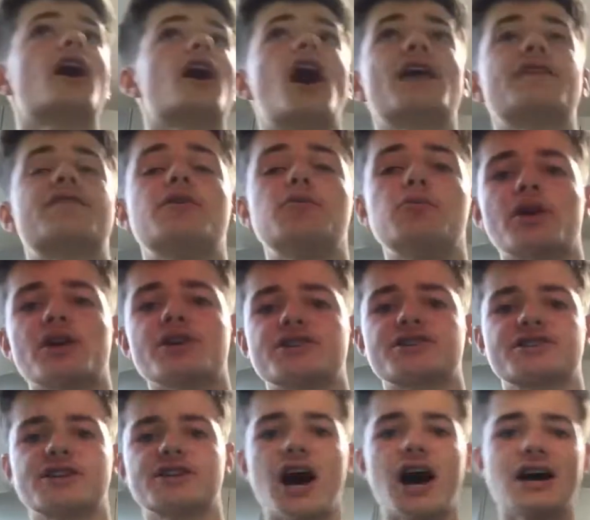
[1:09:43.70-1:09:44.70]
for Cardiff, and
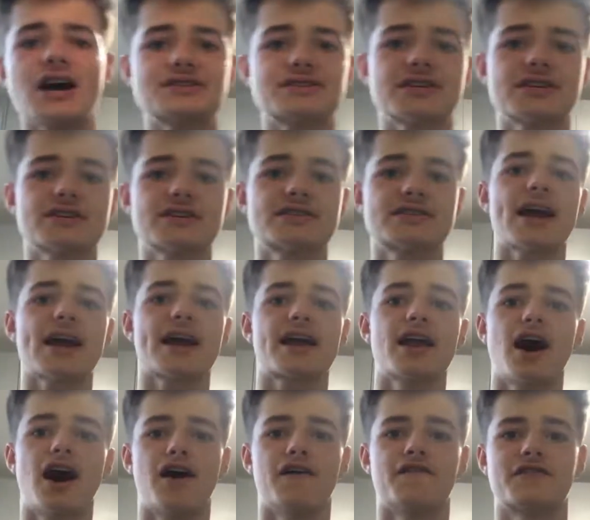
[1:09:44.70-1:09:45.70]
what a start to the
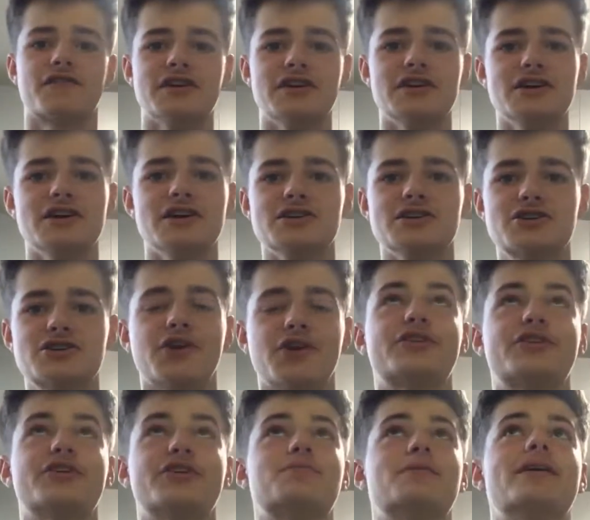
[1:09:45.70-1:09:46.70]
second half.
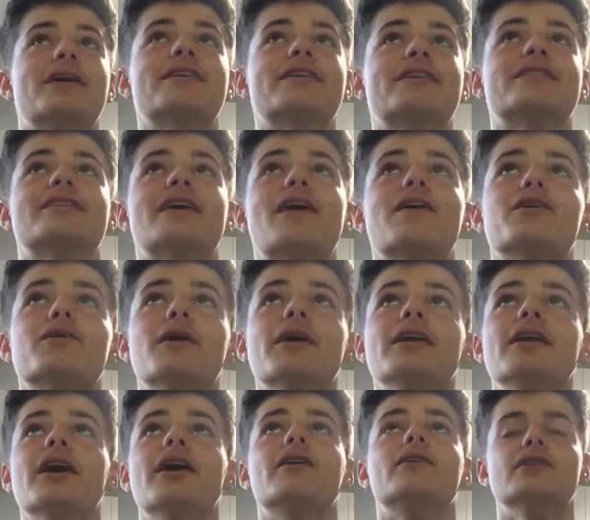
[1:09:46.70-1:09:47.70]
Josh's prediction out the
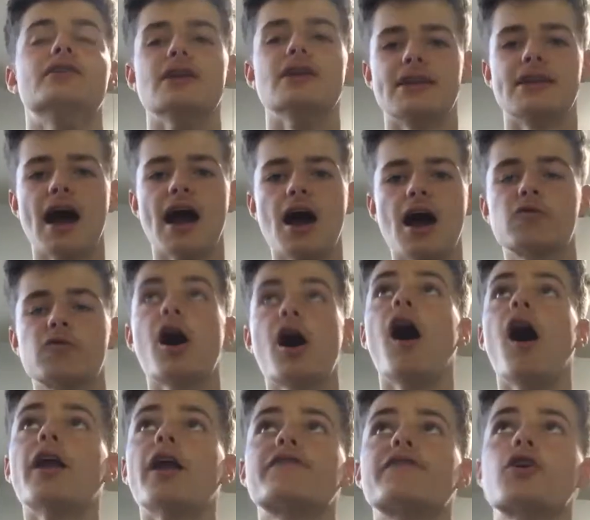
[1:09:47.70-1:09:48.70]
window. Now
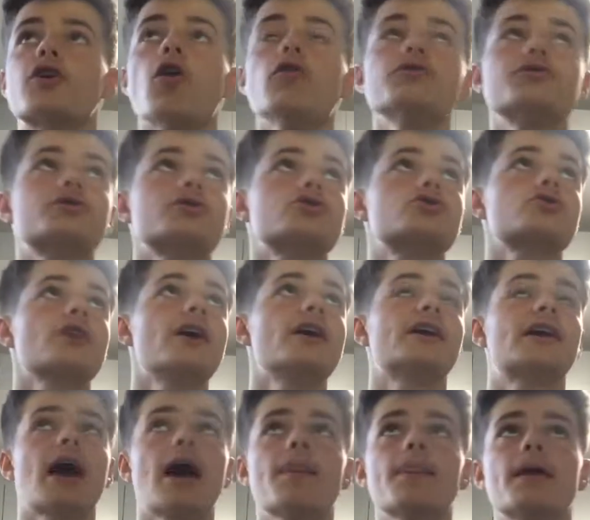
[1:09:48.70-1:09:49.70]
Cardiff
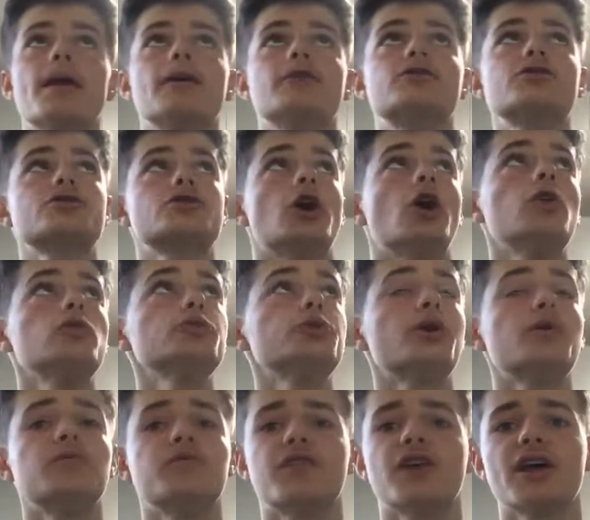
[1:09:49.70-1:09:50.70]
concentrate. Can they just
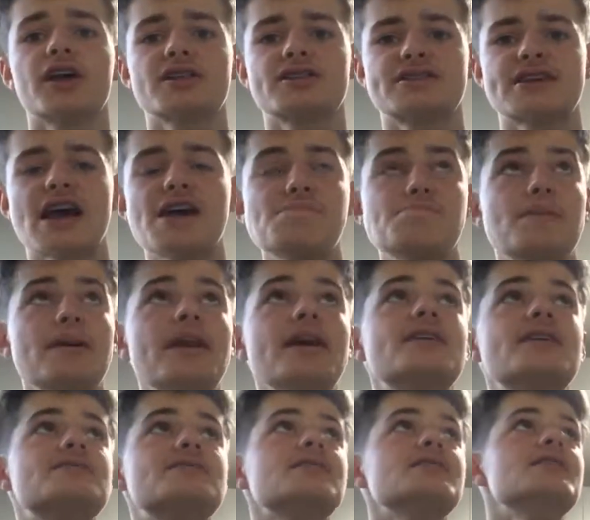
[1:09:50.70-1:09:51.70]
hold on for like 10
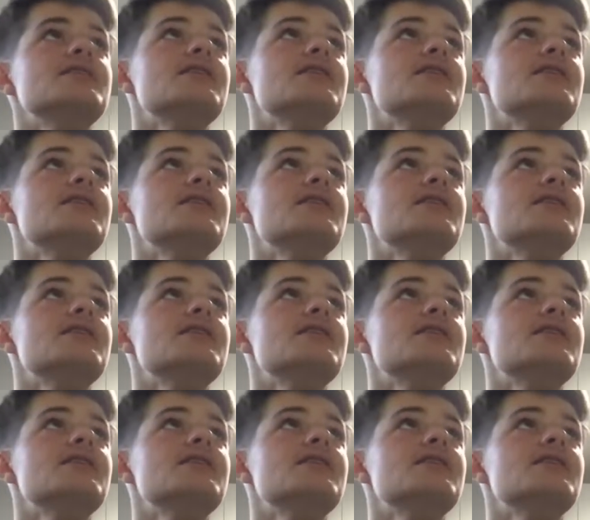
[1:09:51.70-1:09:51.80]
minutes?